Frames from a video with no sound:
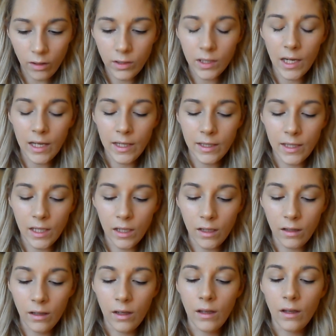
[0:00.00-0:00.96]
Gosh
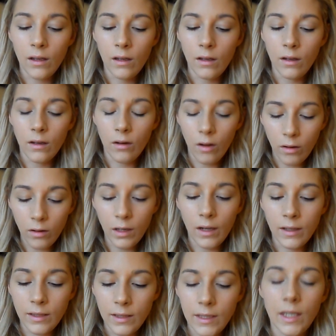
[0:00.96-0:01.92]
long
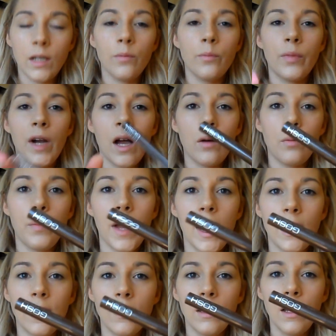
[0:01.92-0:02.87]
lasting brow
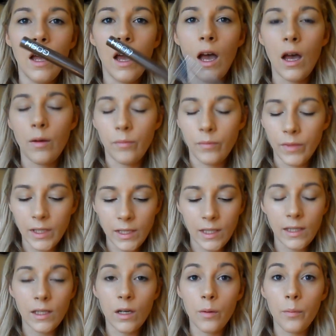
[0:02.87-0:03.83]
pen.
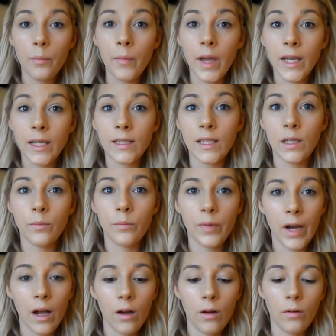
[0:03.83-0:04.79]
This is an amazing
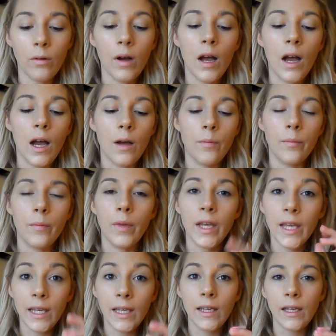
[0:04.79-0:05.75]
brow
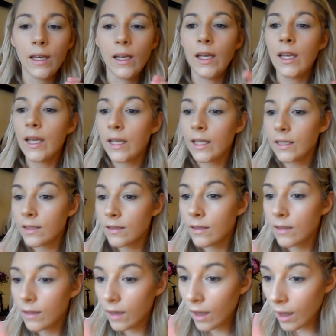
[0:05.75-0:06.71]
ink.
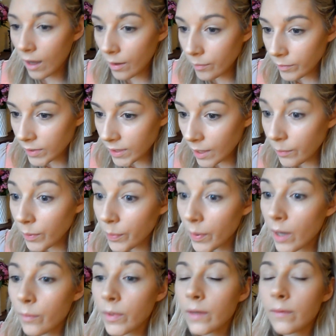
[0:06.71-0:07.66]
It's
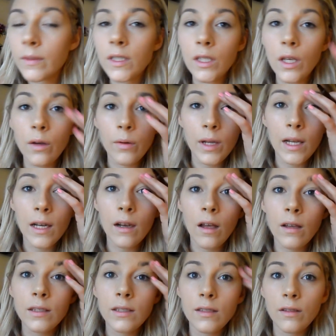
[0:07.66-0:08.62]
semi-permanent, so it
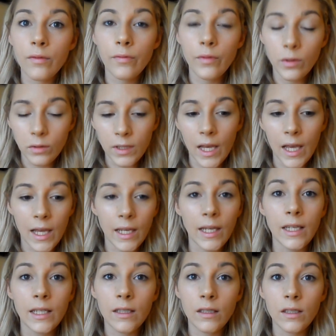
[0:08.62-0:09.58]
lasts the full
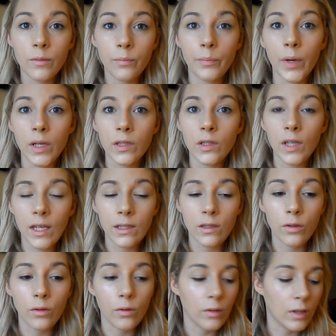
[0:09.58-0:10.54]
day. It doesn't budge
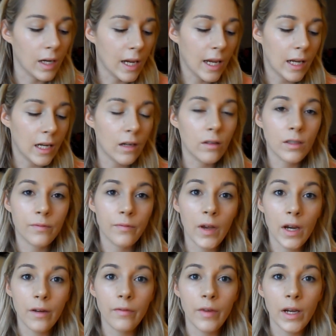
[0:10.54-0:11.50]
at all. It looks
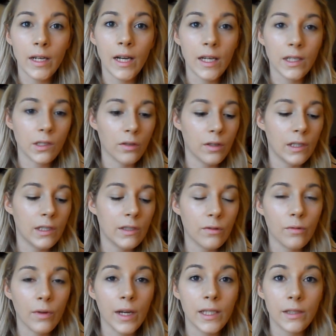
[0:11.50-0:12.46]
very natural, and
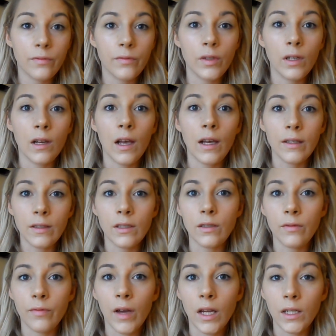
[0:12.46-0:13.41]
it's great if you like the
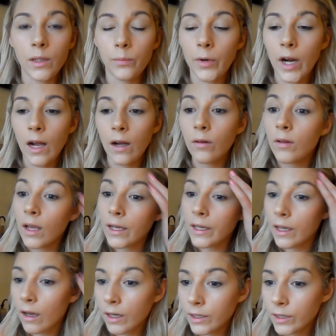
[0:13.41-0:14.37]
defined brow
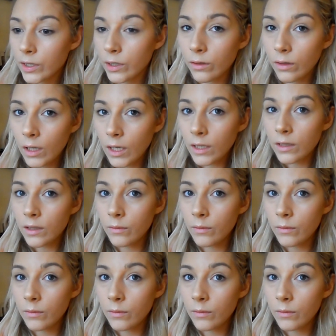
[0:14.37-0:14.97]
like I do.